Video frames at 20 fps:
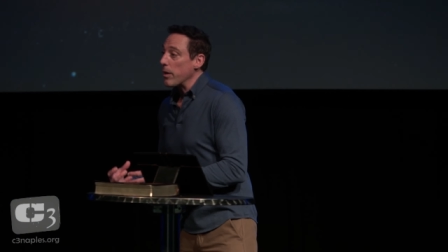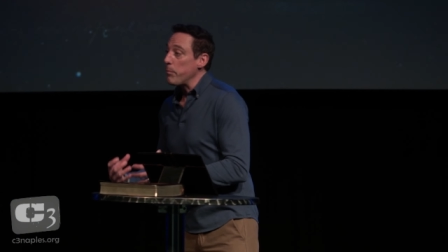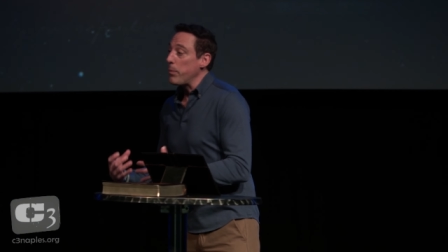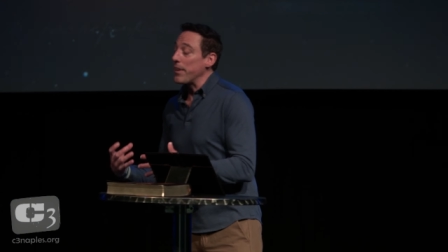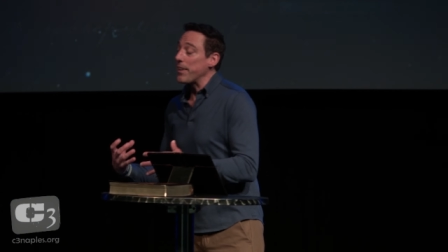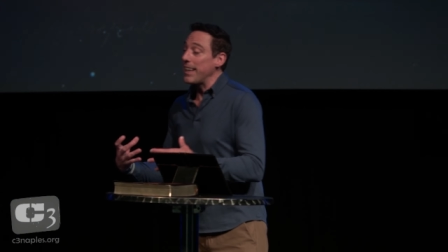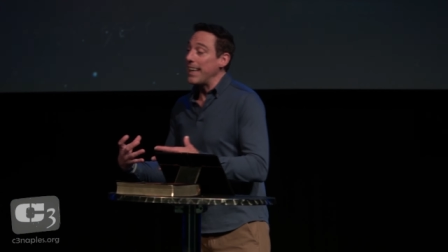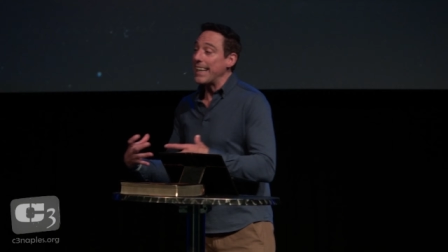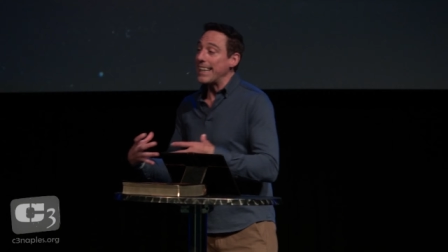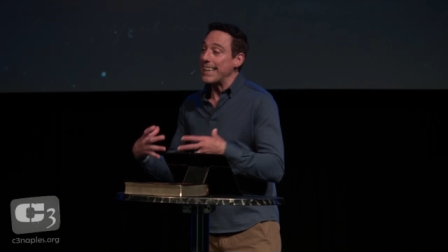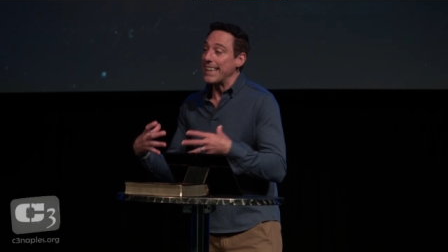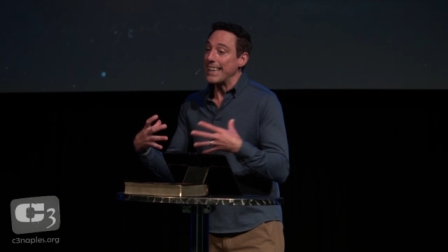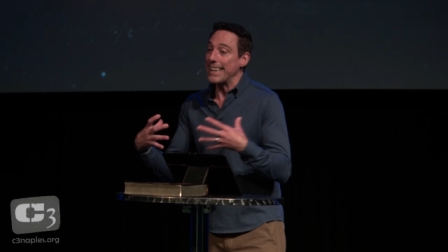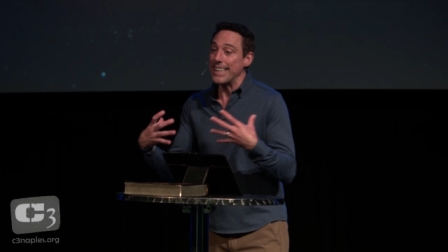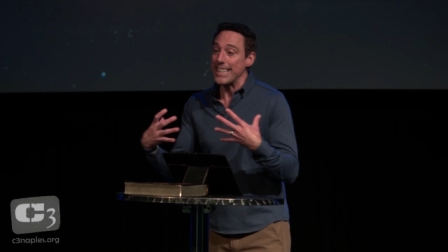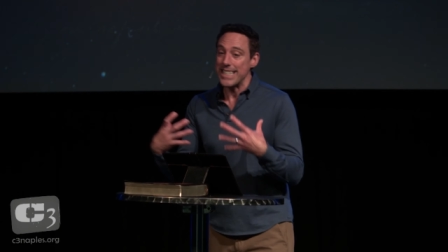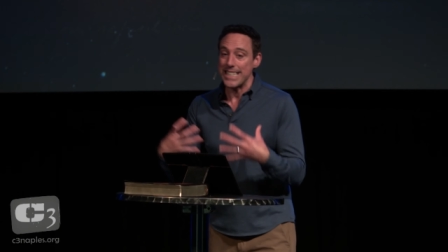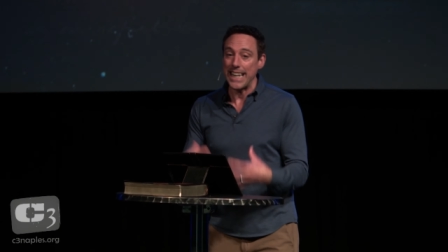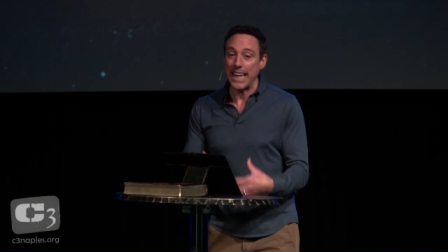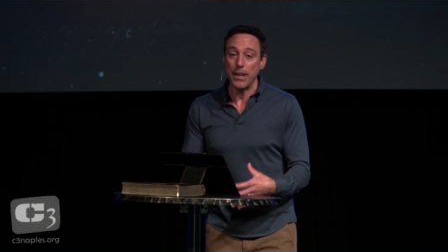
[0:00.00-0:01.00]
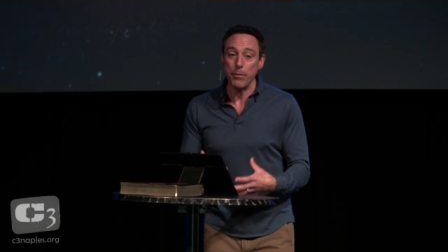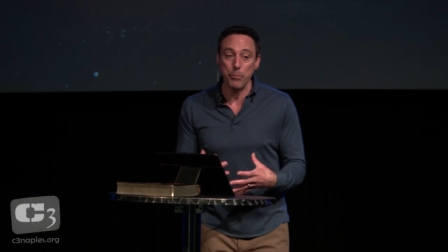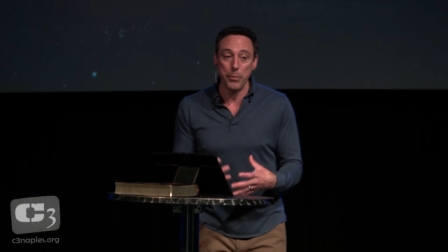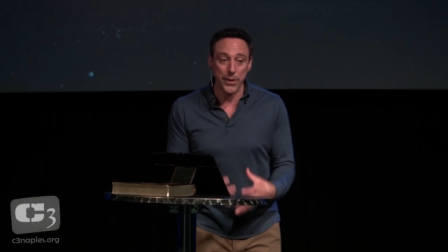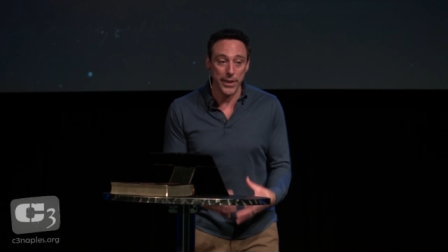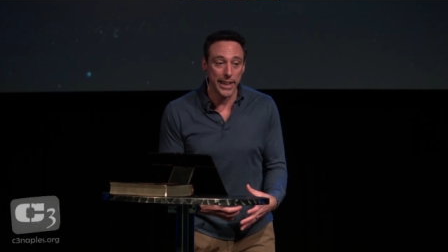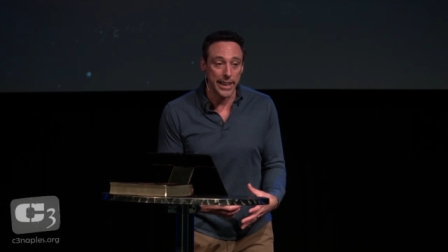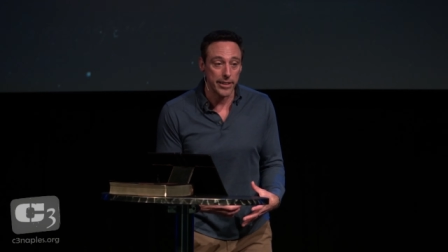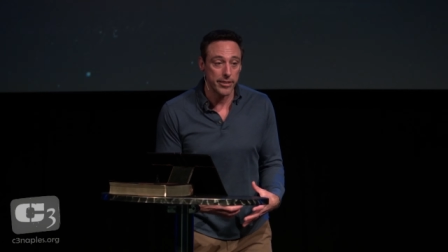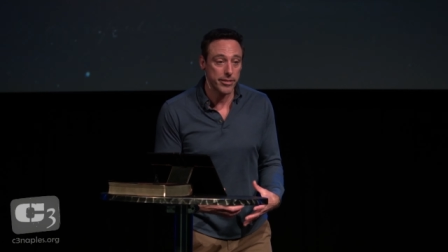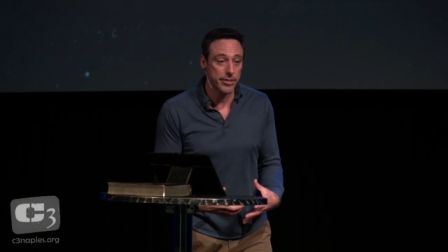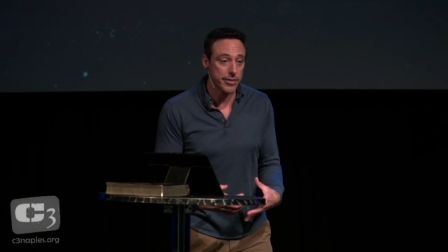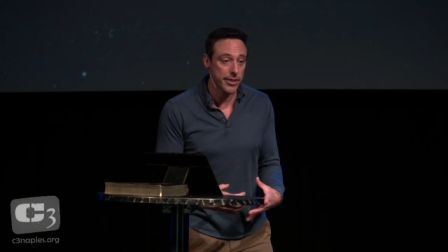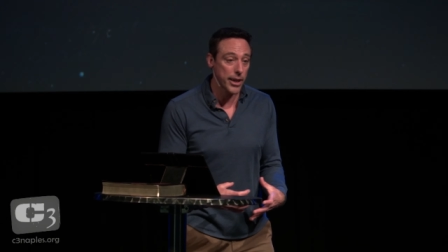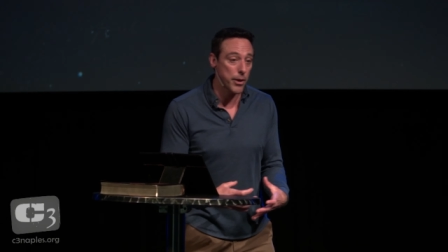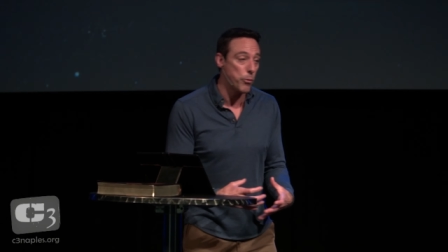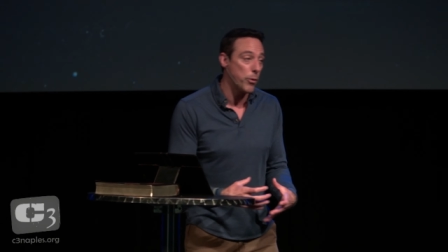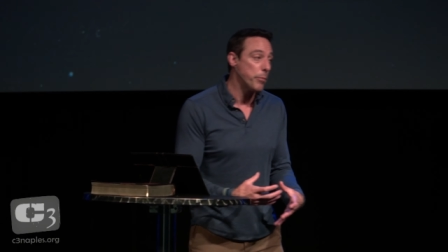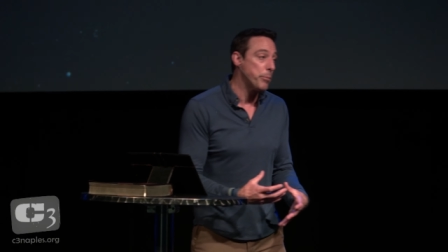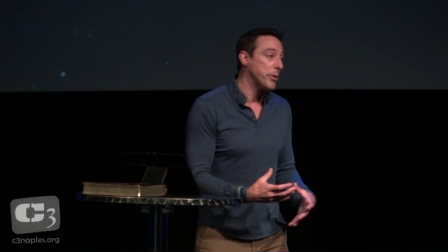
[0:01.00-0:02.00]
but like the same place.
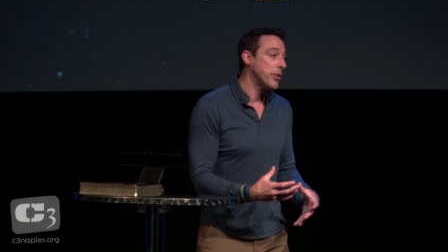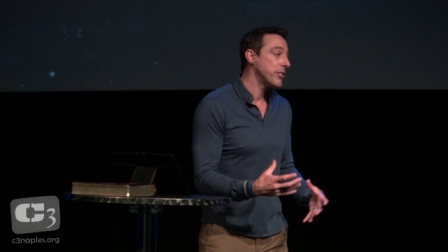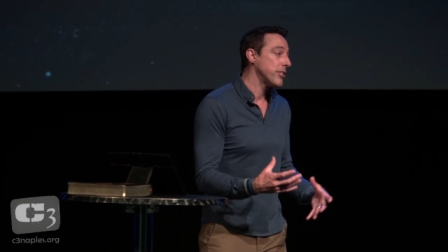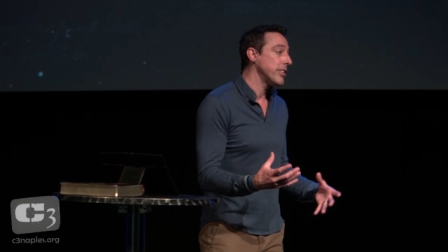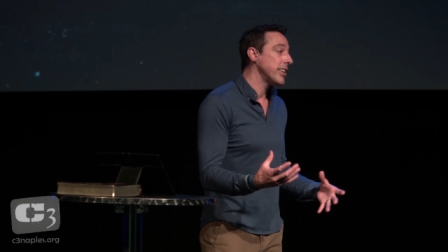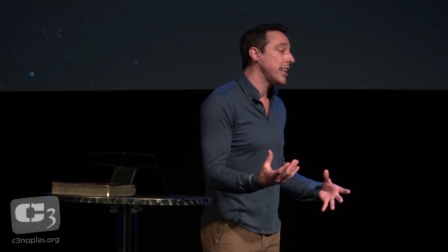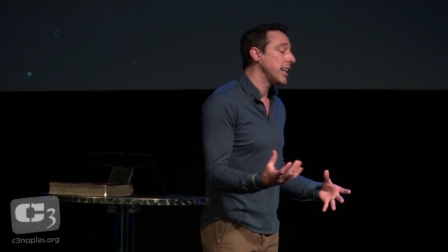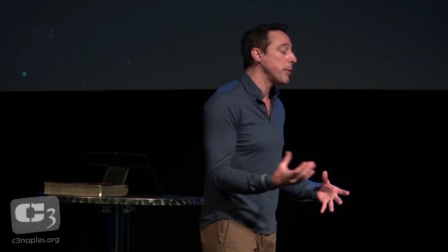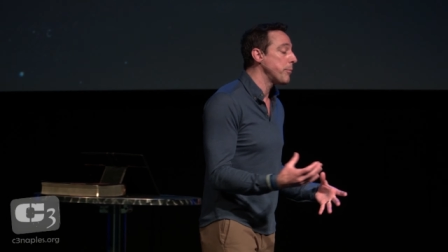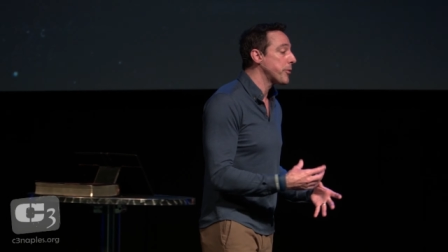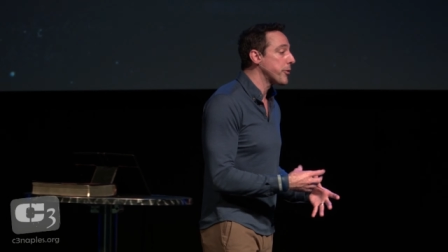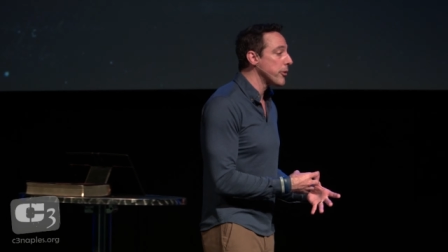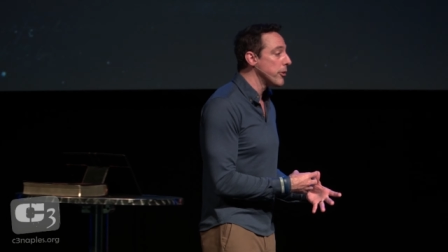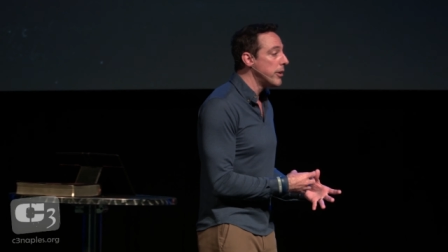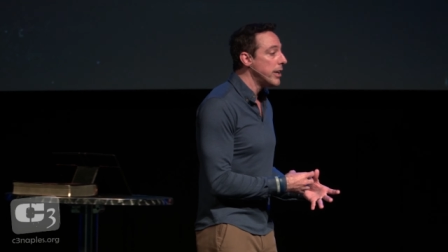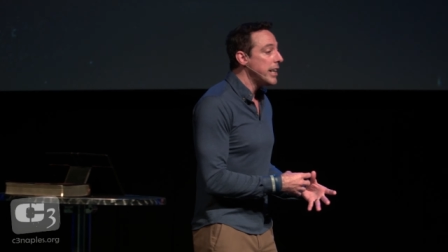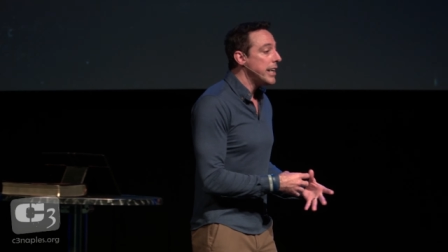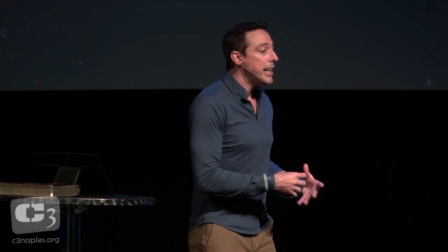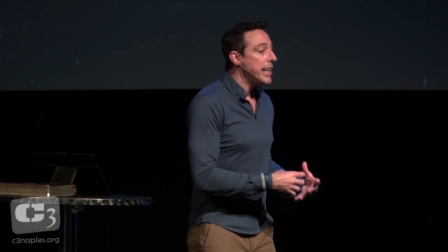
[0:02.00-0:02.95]
Like one person came through.